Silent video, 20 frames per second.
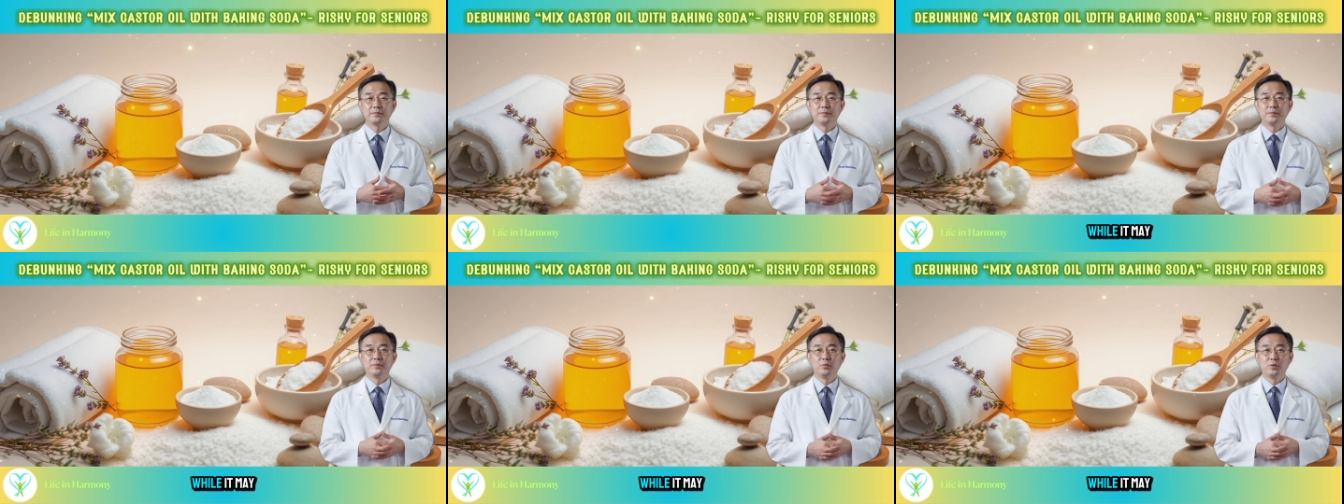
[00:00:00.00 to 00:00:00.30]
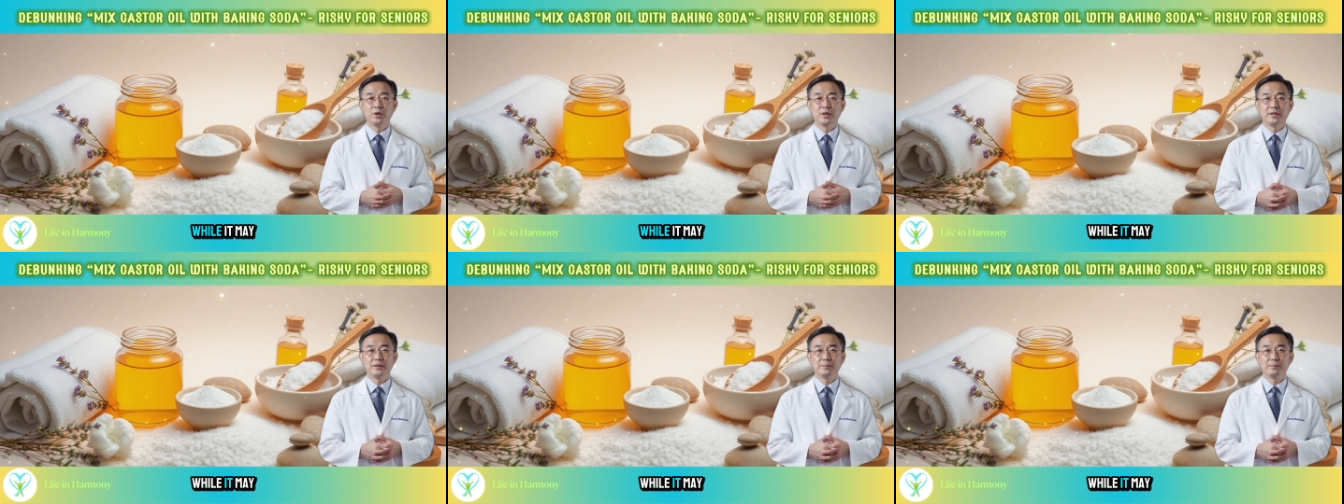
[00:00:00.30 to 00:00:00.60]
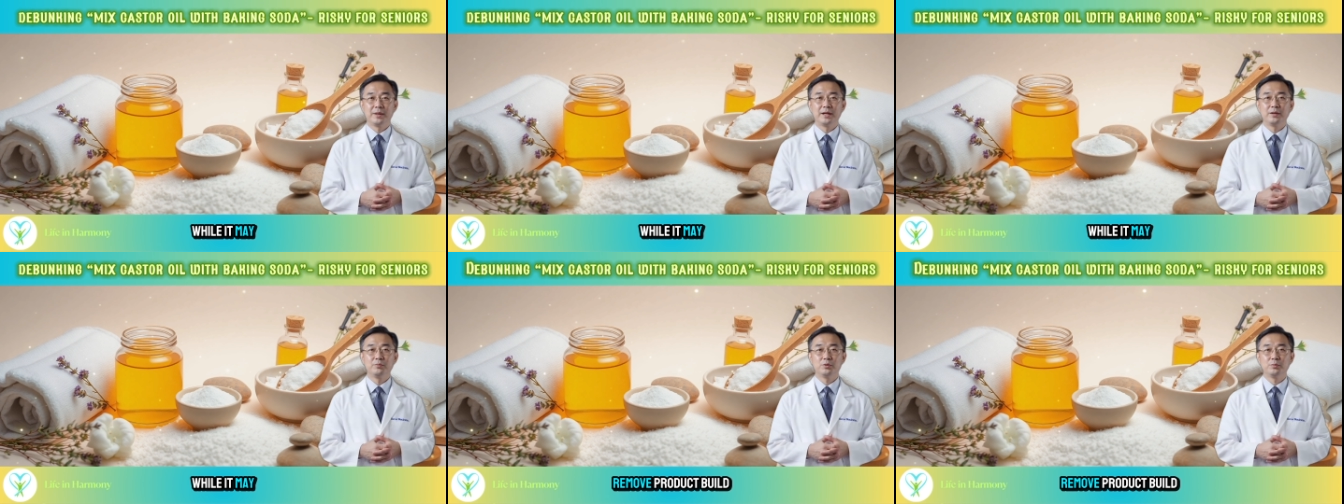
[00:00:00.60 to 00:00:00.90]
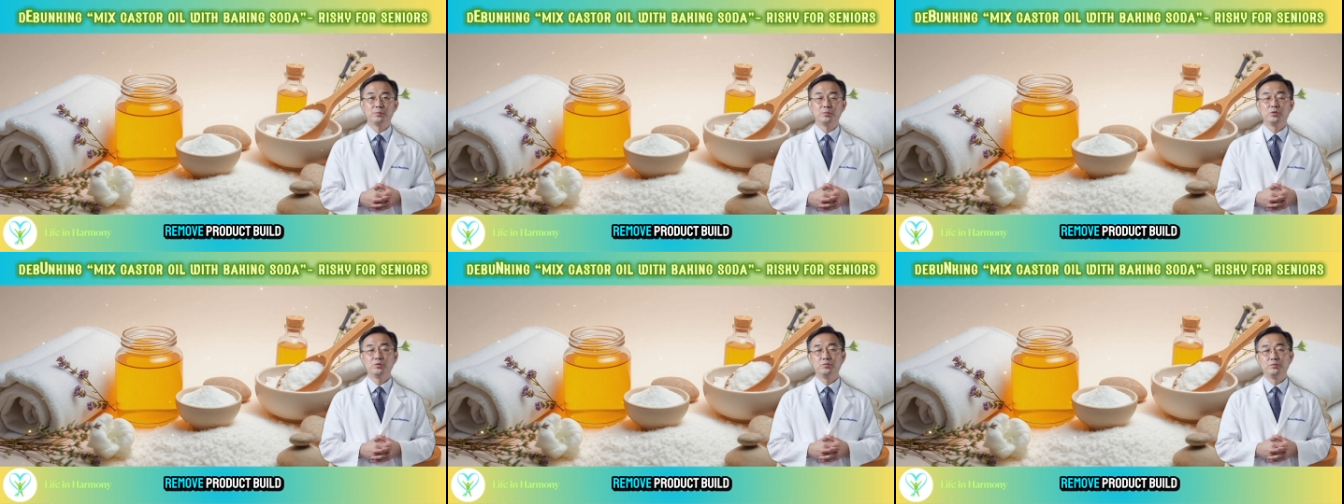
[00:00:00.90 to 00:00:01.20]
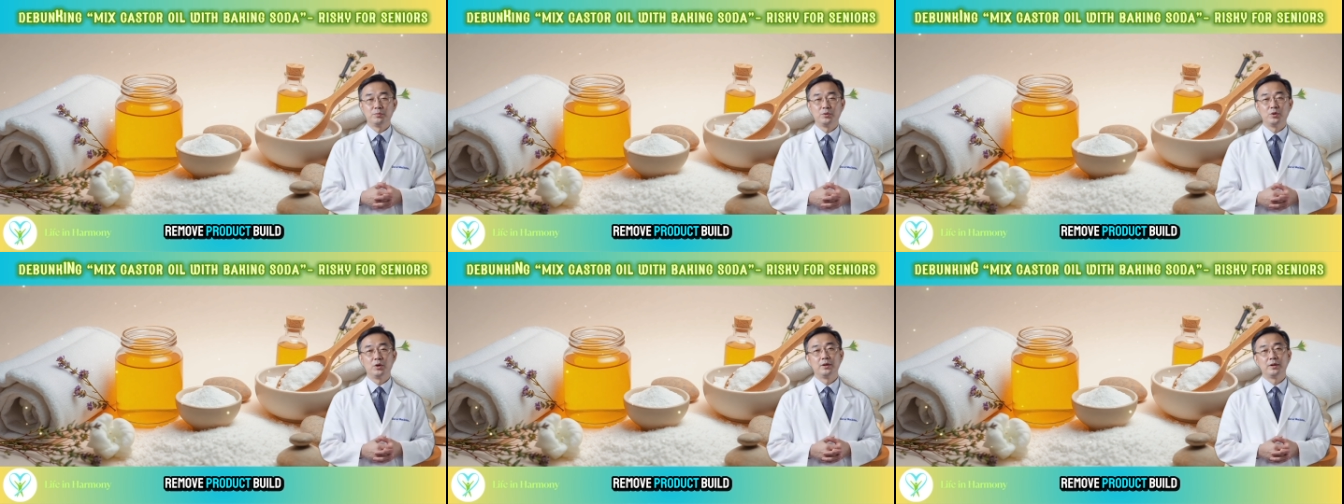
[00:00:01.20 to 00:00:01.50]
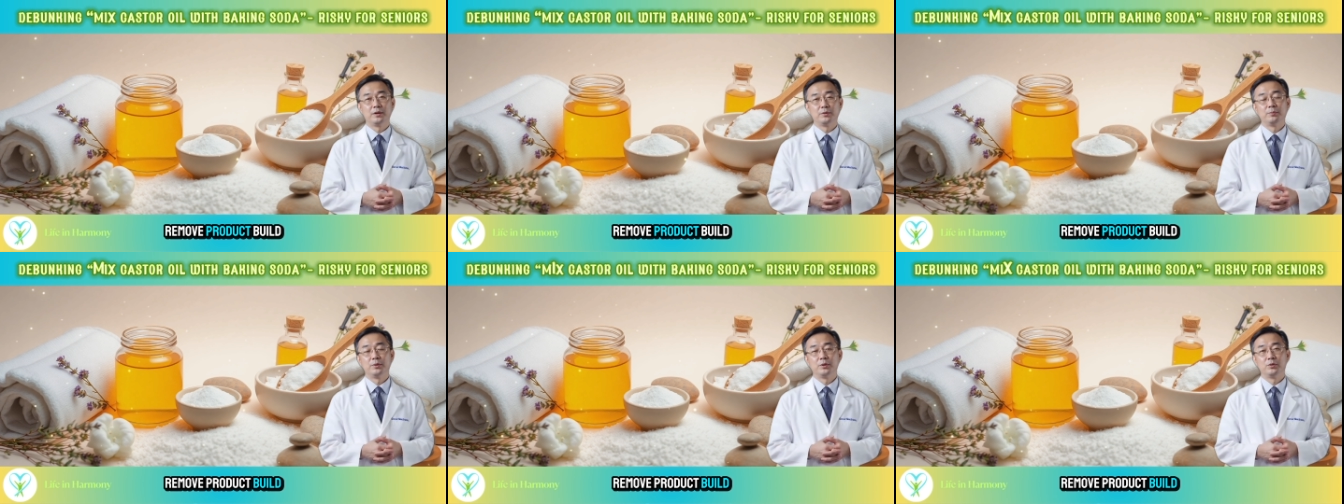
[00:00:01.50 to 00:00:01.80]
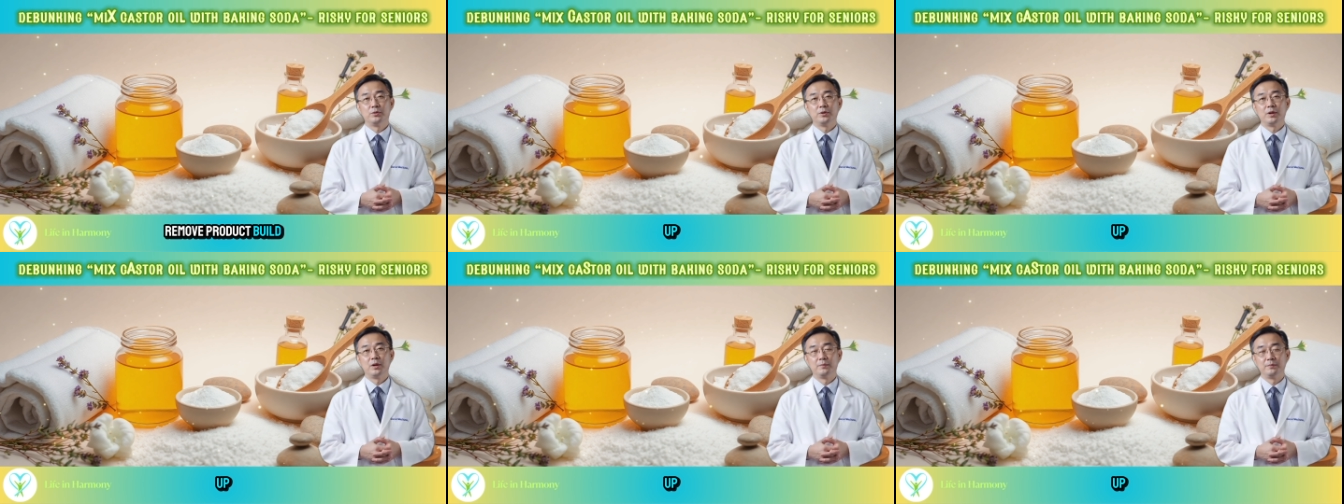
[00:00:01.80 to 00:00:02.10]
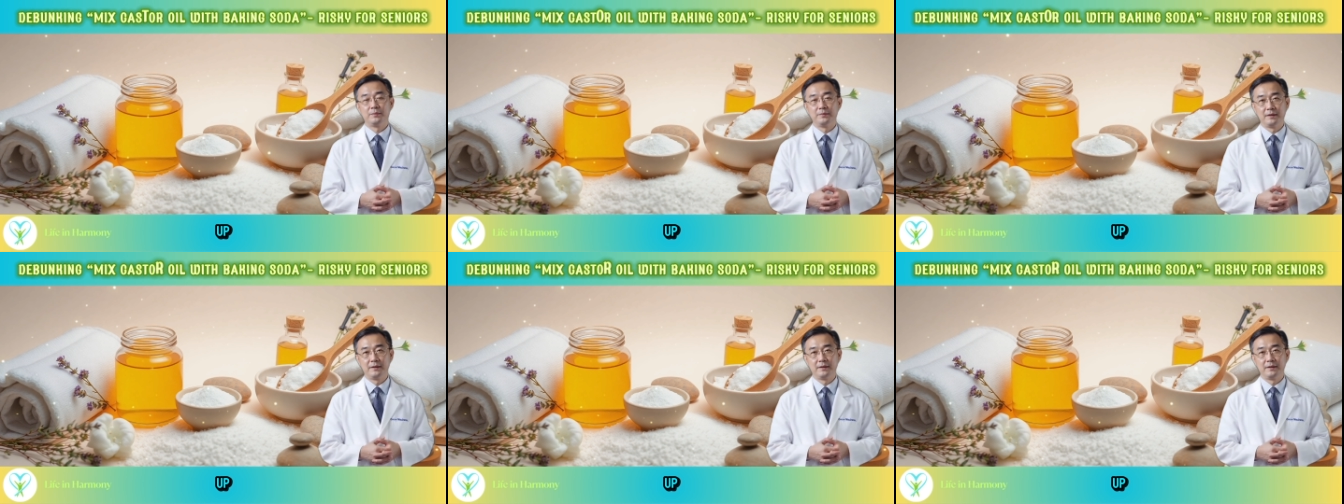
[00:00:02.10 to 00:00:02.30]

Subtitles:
While it may remove product buildup,